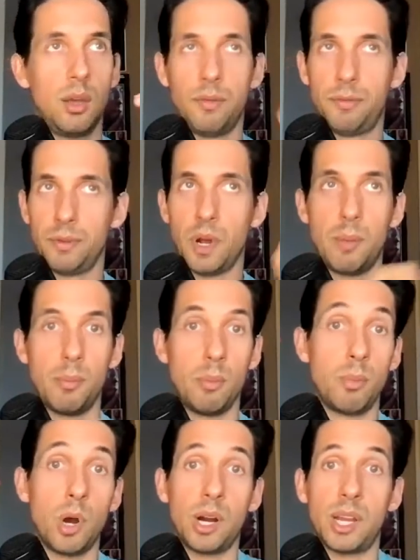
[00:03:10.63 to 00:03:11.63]
From
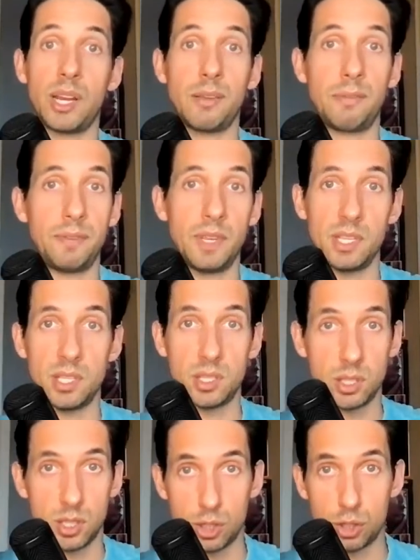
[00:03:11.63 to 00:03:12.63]
marketing fees
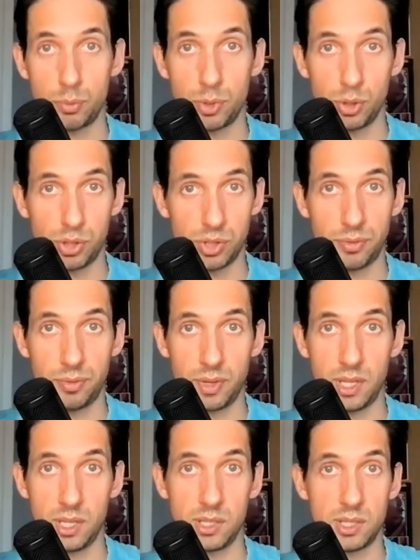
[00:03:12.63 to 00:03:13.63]
to distribution
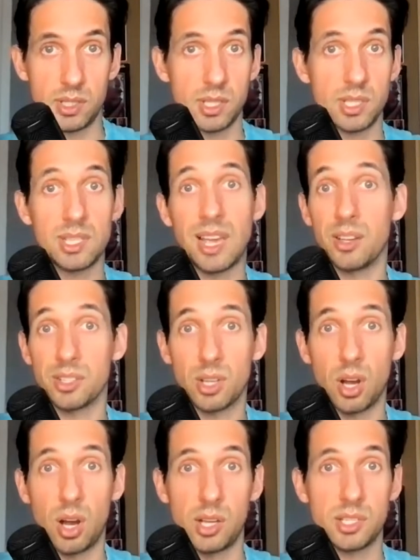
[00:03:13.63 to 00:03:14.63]
fees to sales
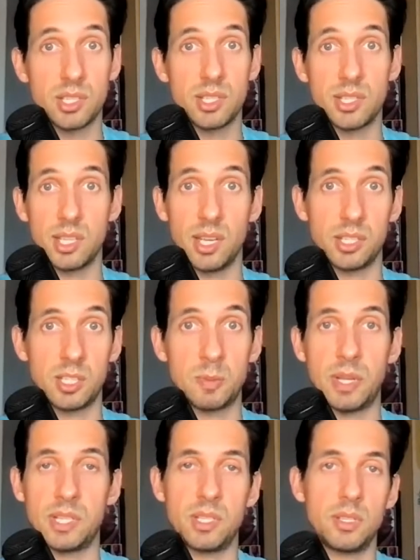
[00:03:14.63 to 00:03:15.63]
costs and sales
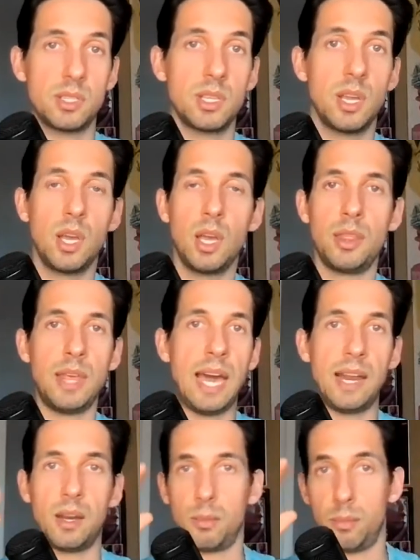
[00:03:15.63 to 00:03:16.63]
expenses
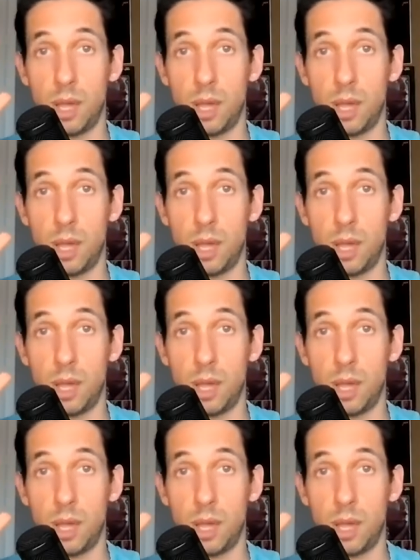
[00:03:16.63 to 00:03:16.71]
that,